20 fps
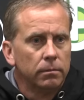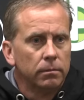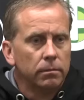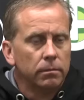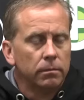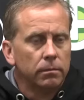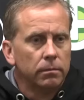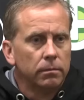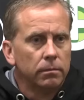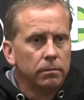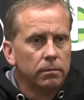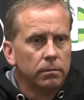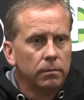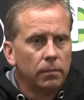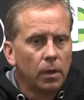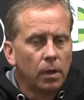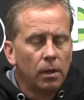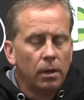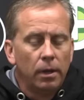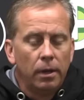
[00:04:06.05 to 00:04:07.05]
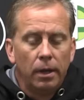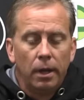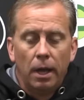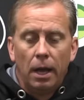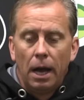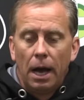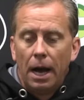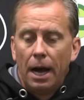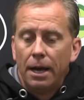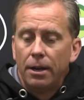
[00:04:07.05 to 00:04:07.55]
into this weekend?
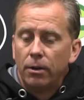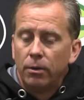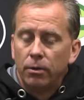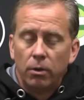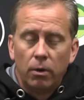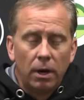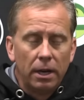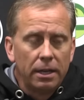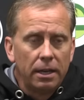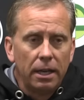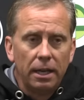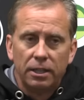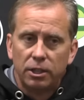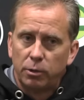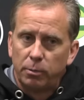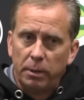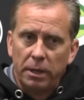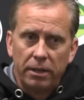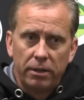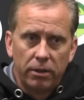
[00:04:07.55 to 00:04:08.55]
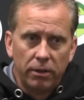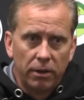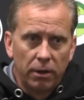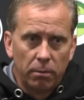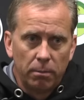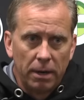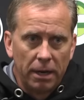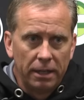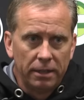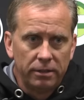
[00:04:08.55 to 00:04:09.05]
I don't know. I can't speak to their
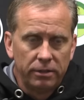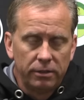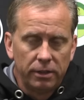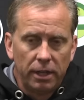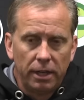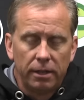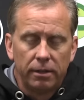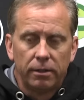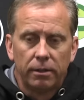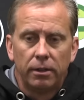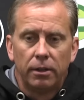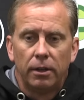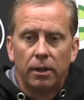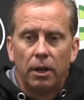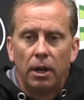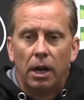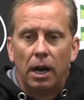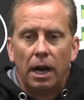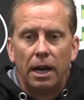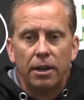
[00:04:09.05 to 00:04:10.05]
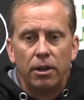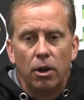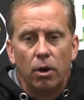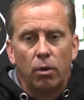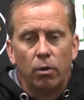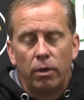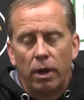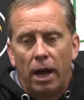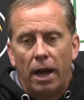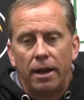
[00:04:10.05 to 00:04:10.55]
mindset. I
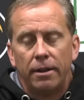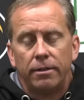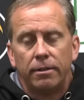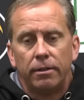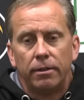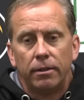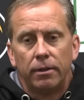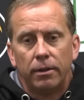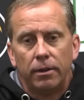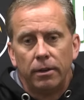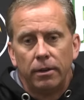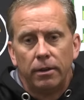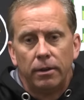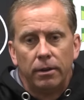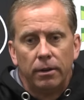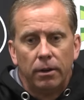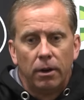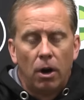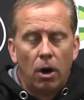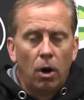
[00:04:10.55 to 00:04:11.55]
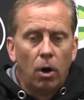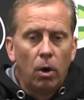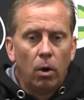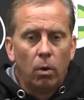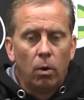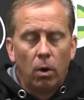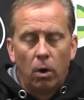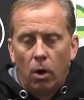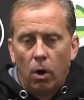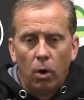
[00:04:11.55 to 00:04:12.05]
know that
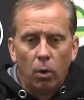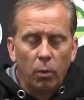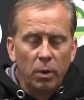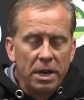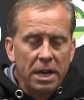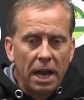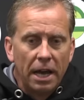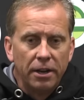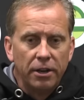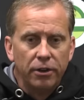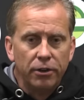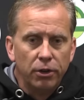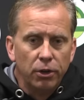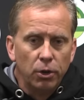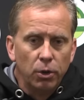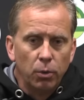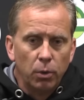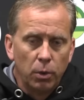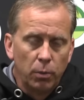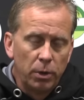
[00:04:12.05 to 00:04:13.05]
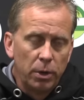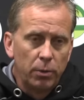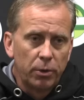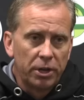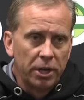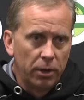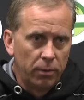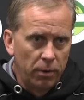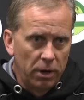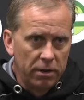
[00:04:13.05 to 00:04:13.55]
all all we had to do when we were
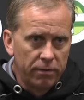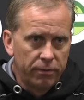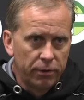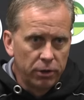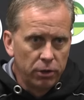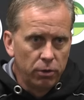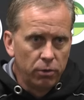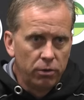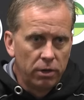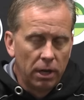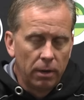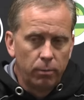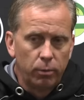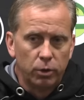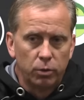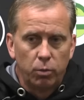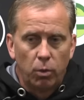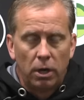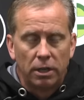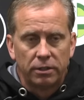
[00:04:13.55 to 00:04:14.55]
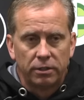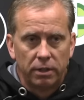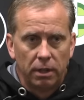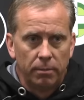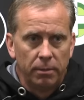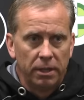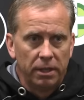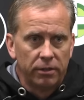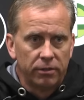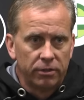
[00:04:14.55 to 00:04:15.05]
getting ready for UTEP was watch
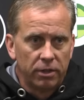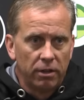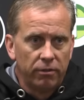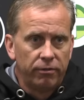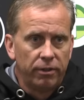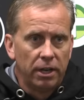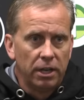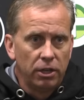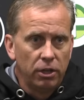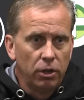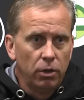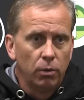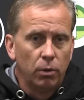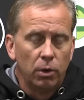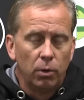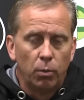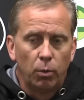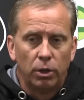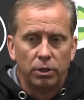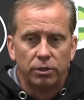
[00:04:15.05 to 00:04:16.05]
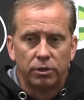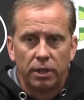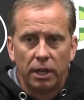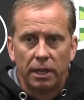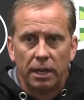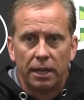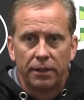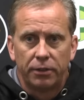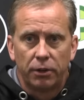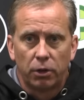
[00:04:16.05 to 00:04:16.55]
them against FAU, and once they
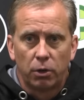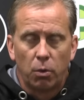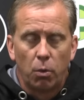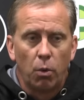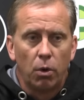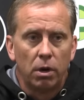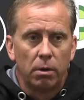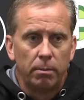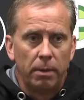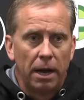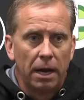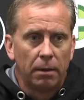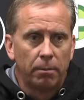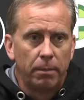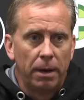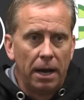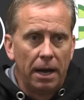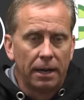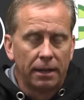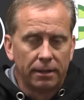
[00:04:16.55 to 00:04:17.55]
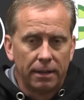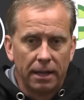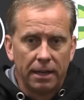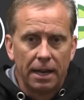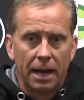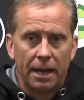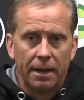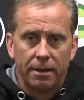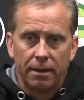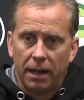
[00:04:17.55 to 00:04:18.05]
got their quarterback back, they
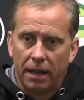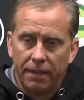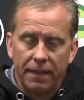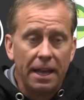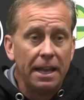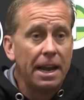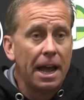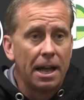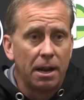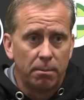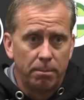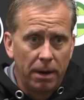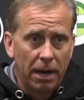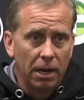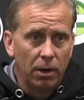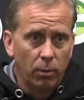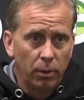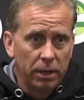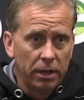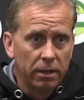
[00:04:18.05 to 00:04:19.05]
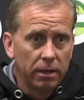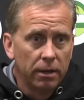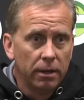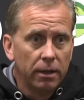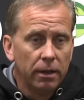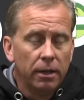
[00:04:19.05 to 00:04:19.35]
got and they'd had a bye week,